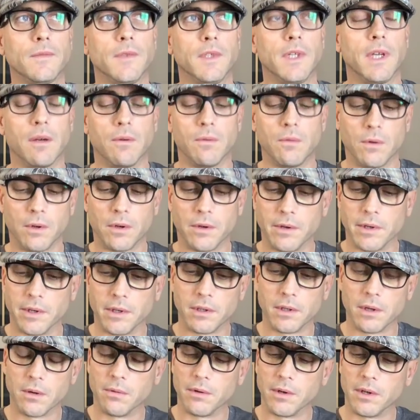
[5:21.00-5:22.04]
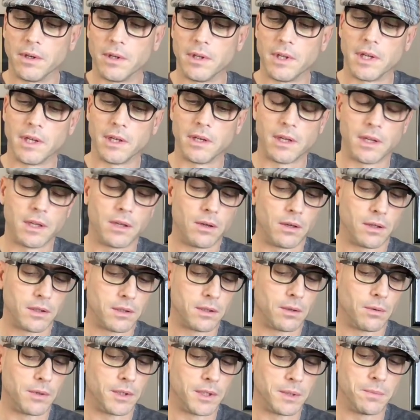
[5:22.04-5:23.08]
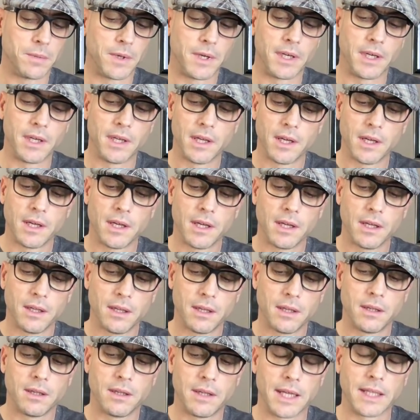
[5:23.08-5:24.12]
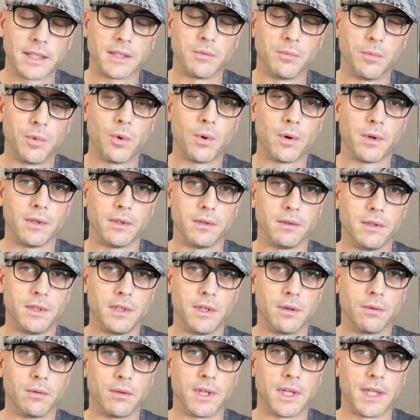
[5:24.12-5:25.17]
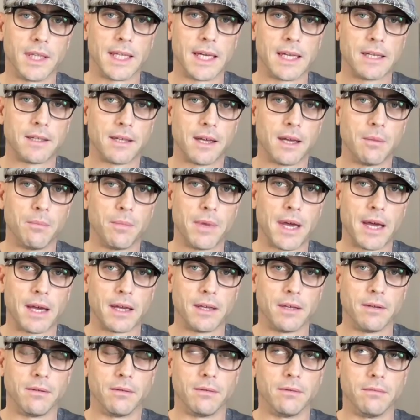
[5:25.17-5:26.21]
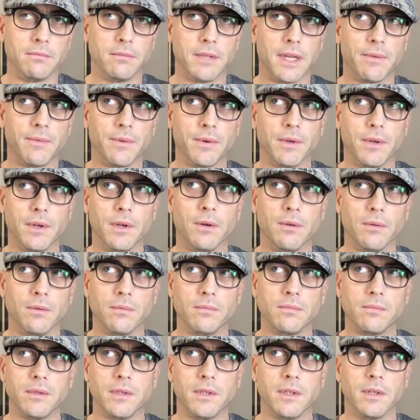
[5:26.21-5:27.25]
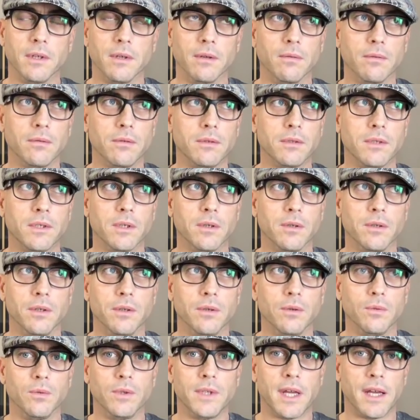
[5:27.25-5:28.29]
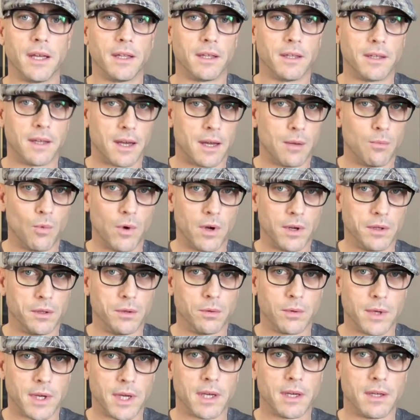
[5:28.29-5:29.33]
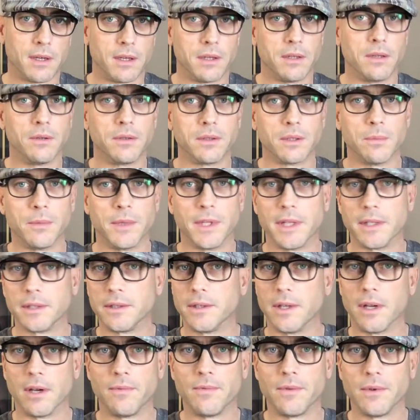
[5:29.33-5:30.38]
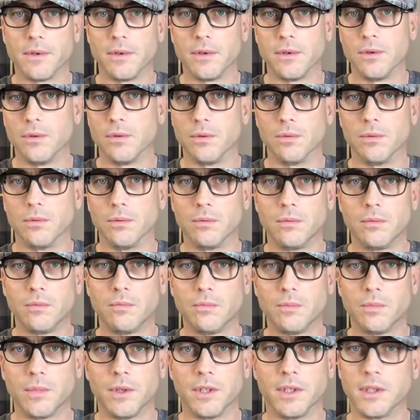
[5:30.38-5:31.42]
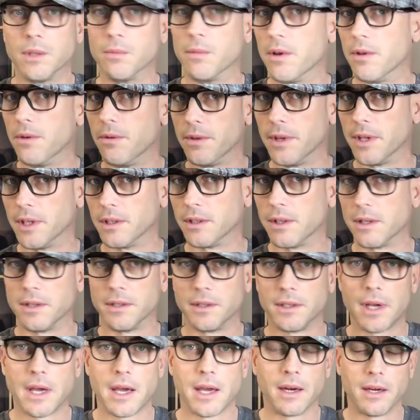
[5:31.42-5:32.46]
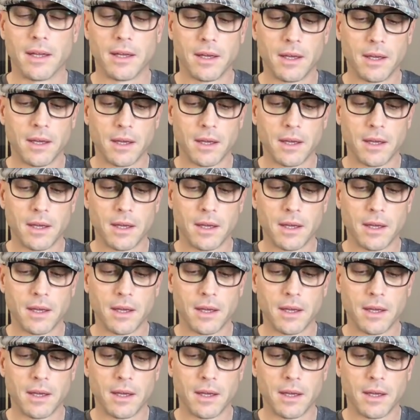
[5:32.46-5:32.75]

yeah, I won't go, in, go in long stories, but that's important. You don't get that time back. You never know, you know. So you take the time while you can to do some of that stuff, and you put some other things to the side.